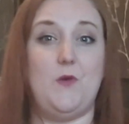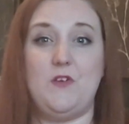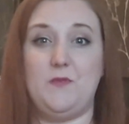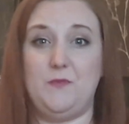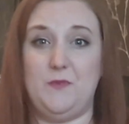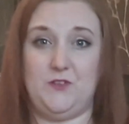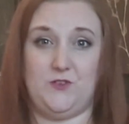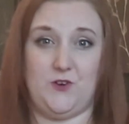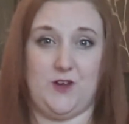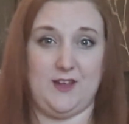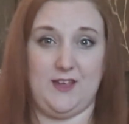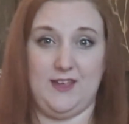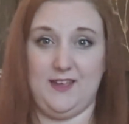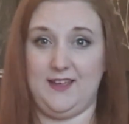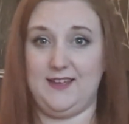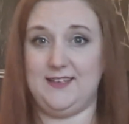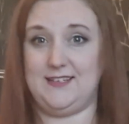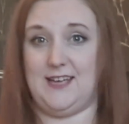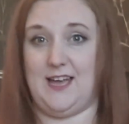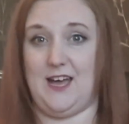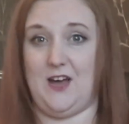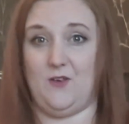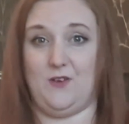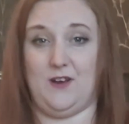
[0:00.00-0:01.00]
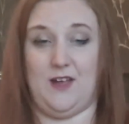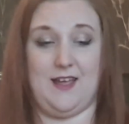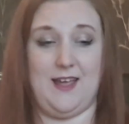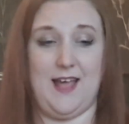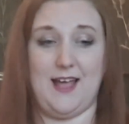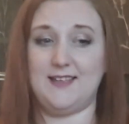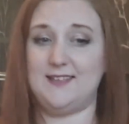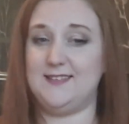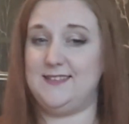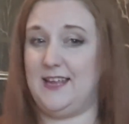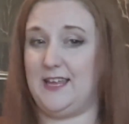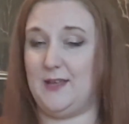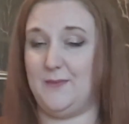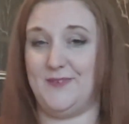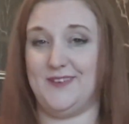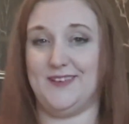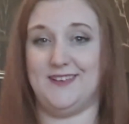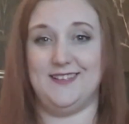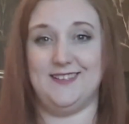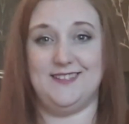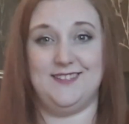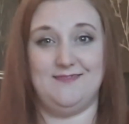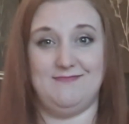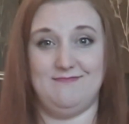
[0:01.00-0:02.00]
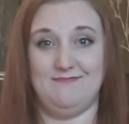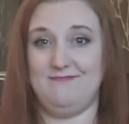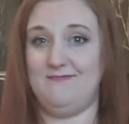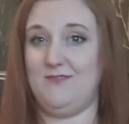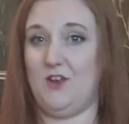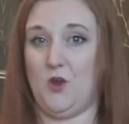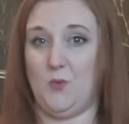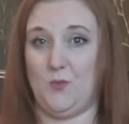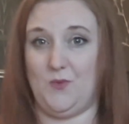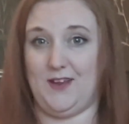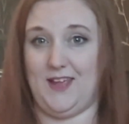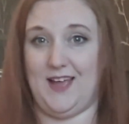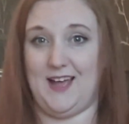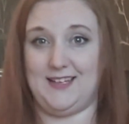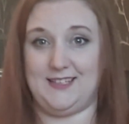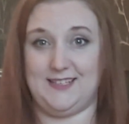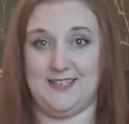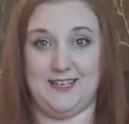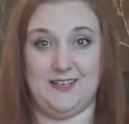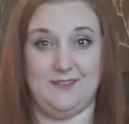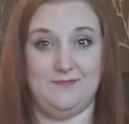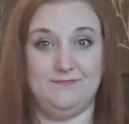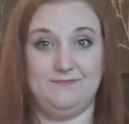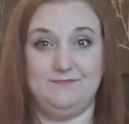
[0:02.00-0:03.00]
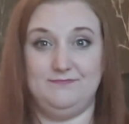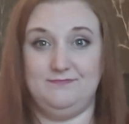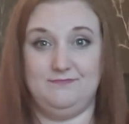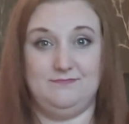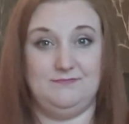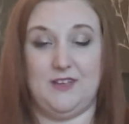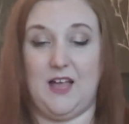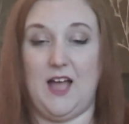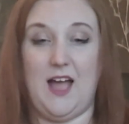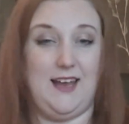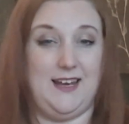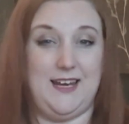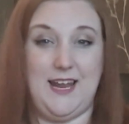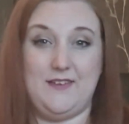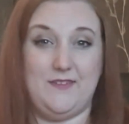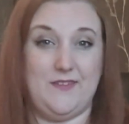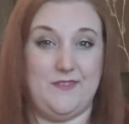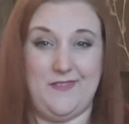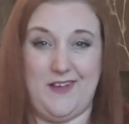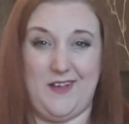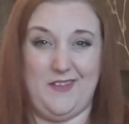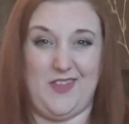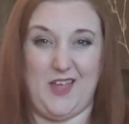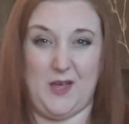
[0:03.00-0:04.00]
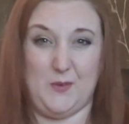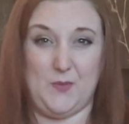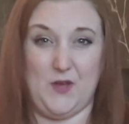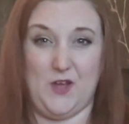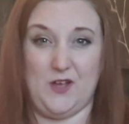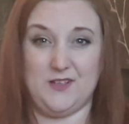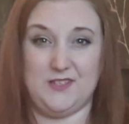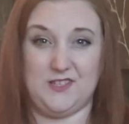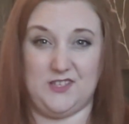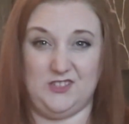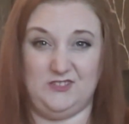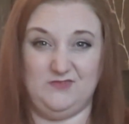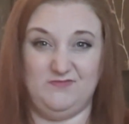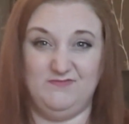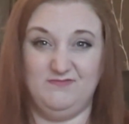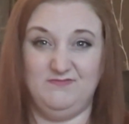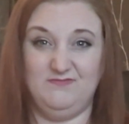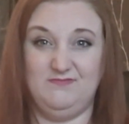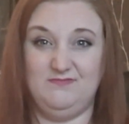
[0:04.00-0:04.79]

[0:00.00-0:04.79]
way of me tracking it down. I asked neighbours, nobody had it. I never found that parcel.